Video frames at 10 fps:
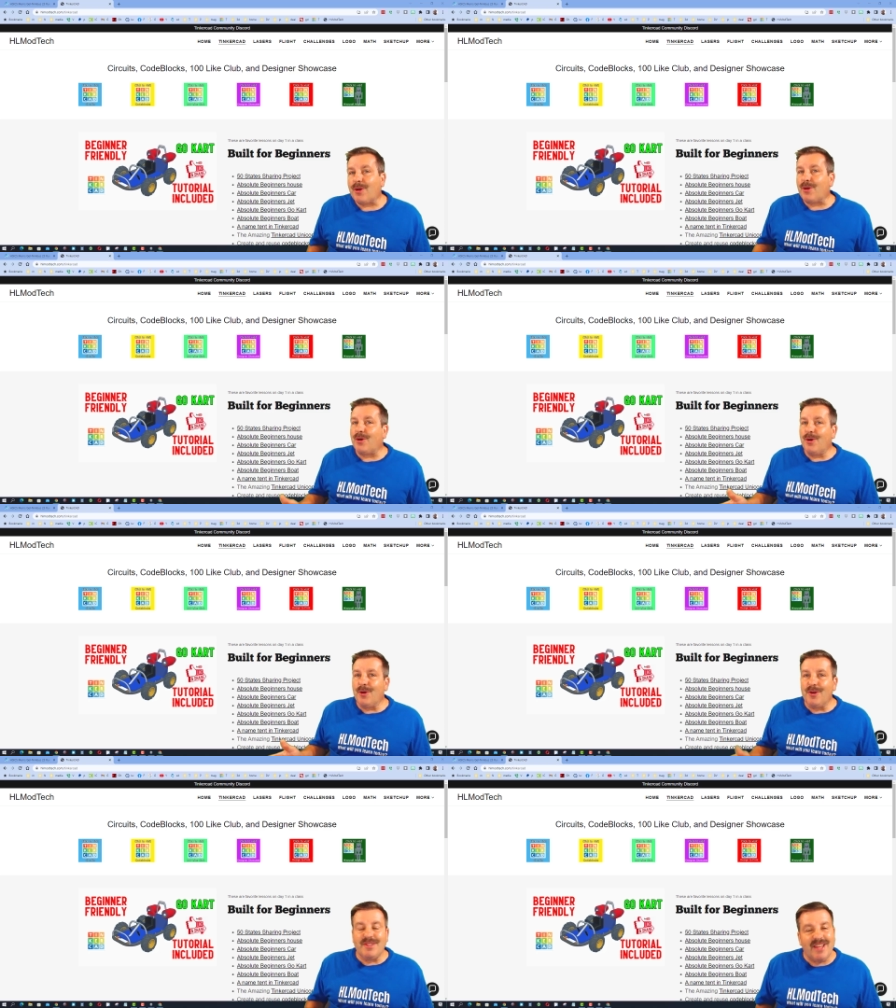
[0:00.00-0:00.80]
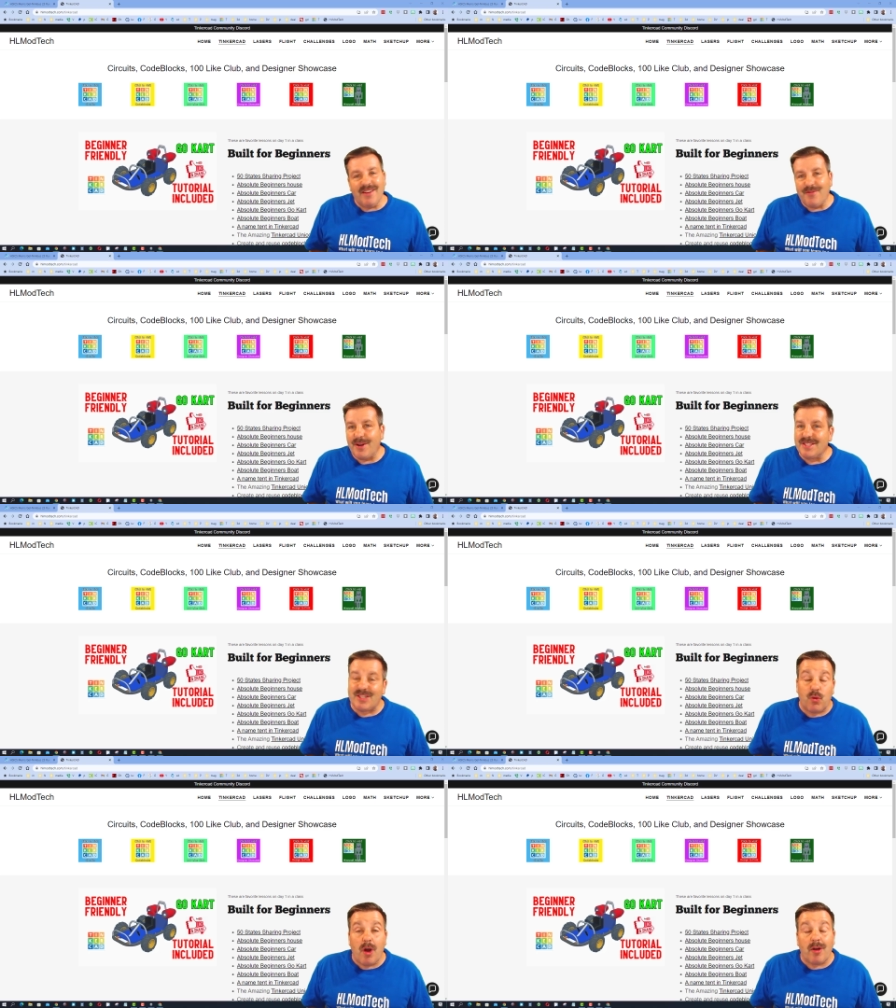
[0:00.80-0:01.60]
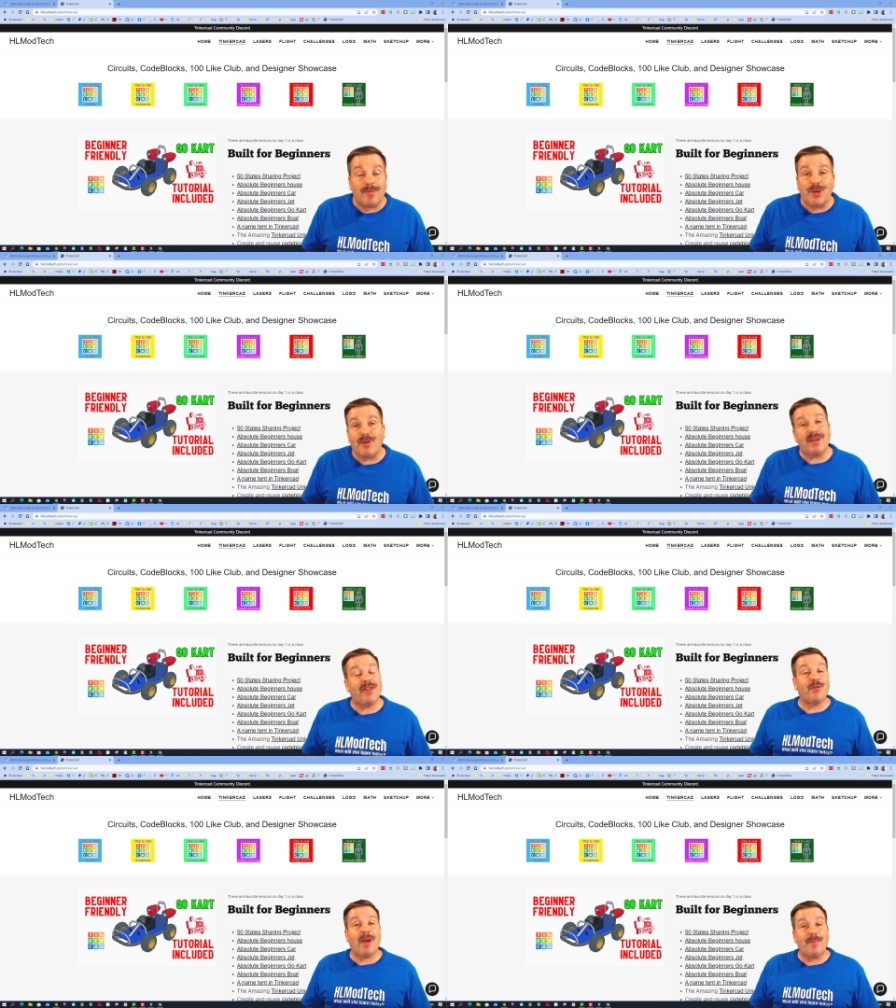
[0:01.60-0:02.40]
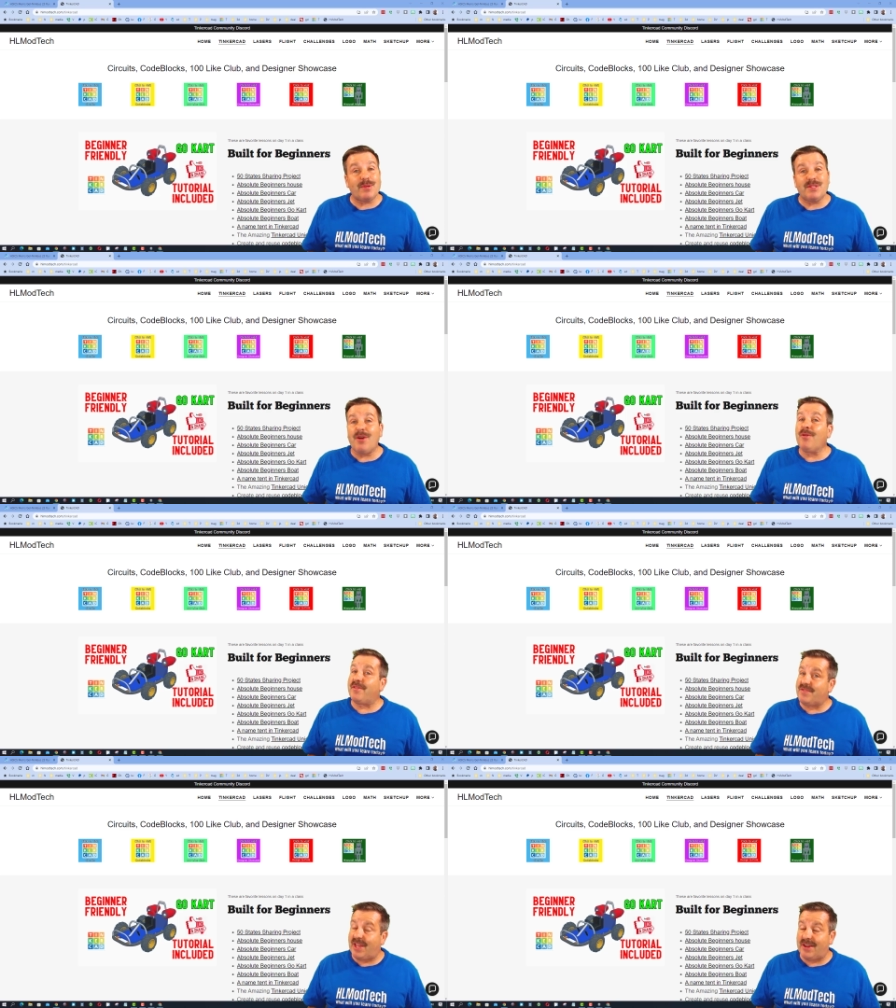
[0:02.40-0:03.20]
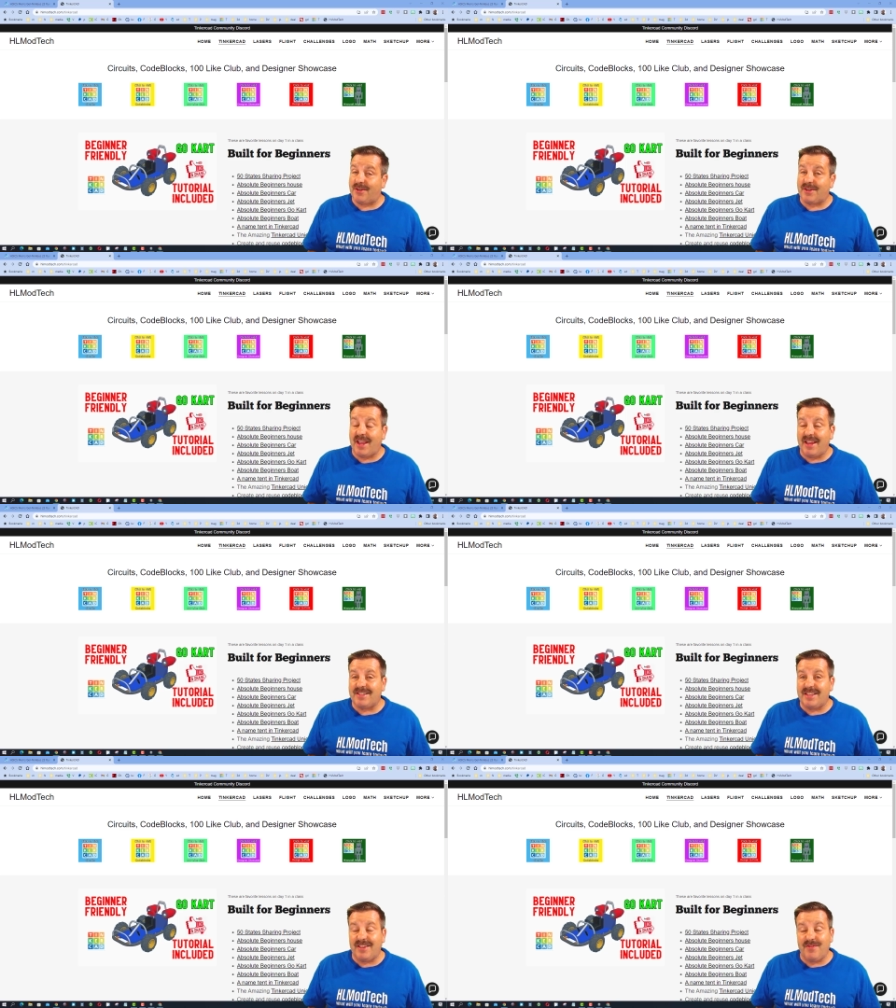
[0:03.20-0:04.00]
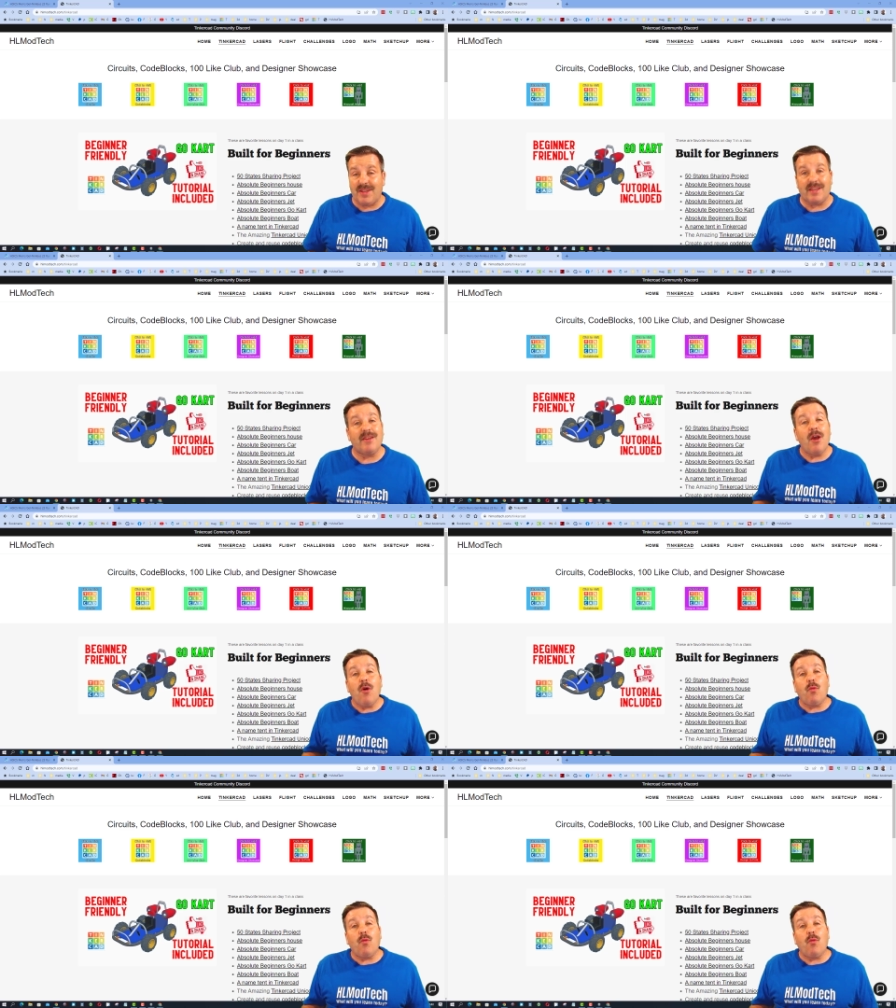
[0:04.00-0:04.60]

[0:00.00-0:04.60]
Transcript: Good day, friends, and welcome to another episode of Tinkercad TV.